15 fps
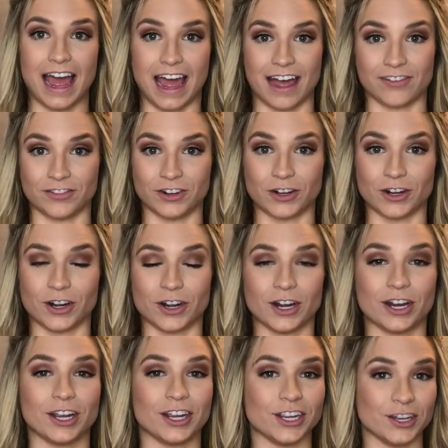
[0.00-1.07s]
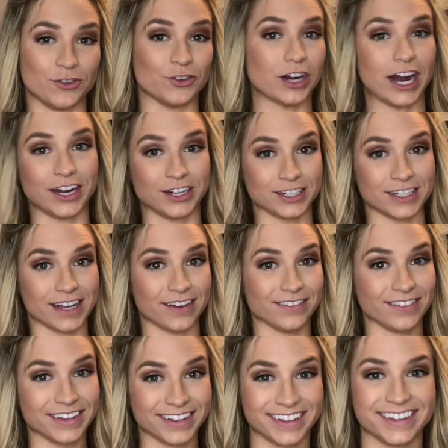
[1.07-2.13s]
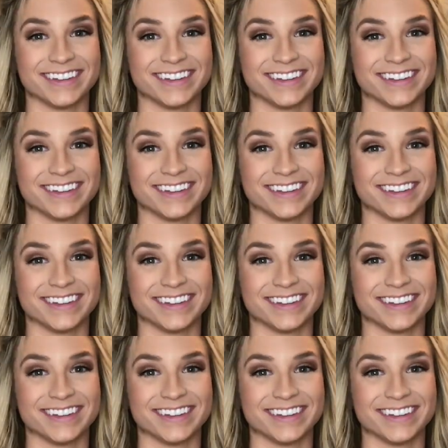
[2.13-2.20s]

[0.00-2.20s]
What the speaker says: after you try it yourself.